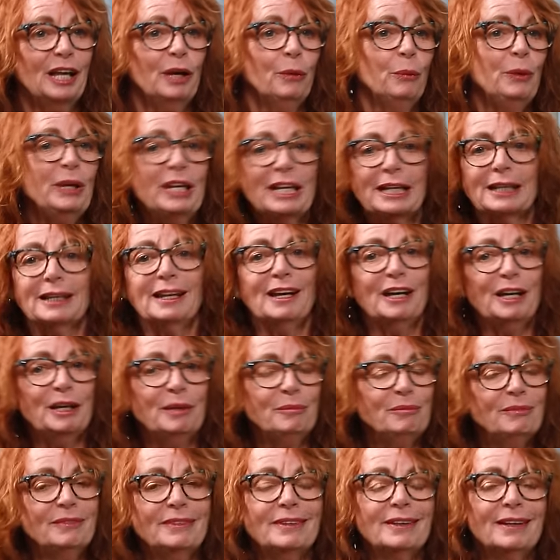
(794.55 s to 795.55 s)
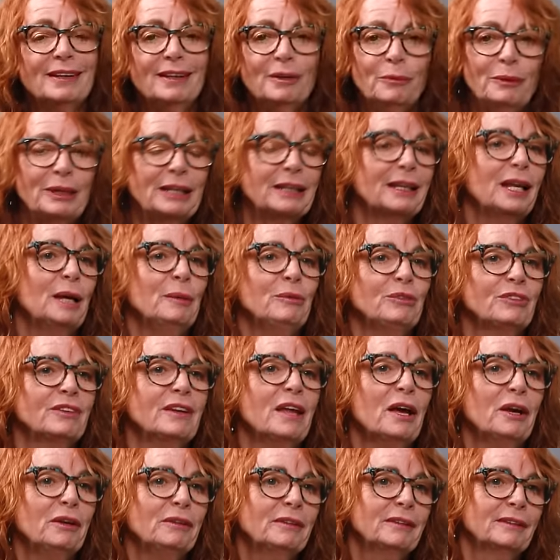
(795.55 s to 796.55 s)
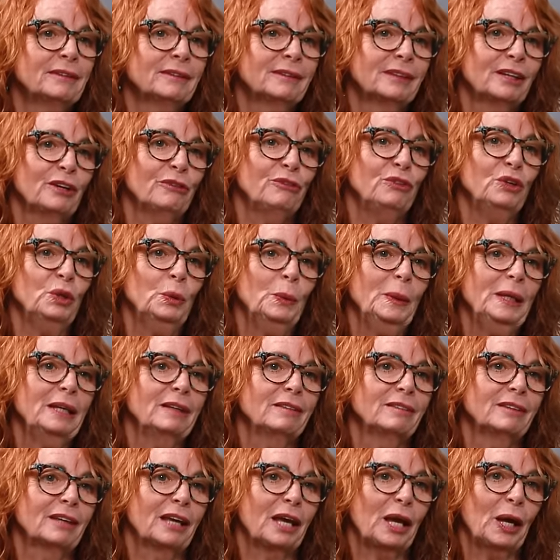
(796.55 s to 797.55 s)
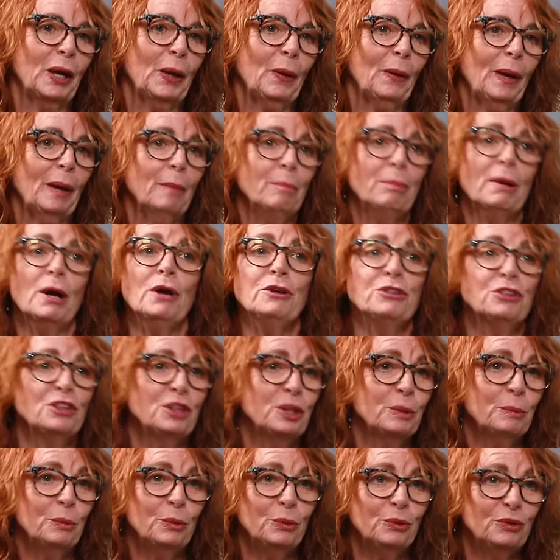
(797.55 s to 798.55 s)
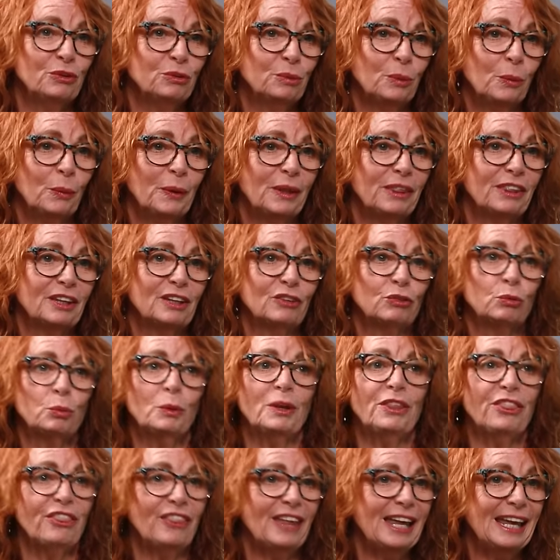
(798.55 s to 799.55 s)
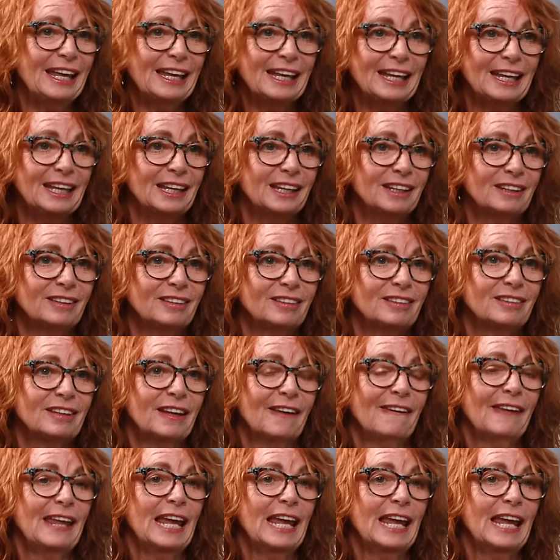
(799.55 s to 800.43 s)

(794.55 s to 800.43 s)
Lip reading: we climbed Snowdon a few weeks ago, and both of the boys were with us with their kids,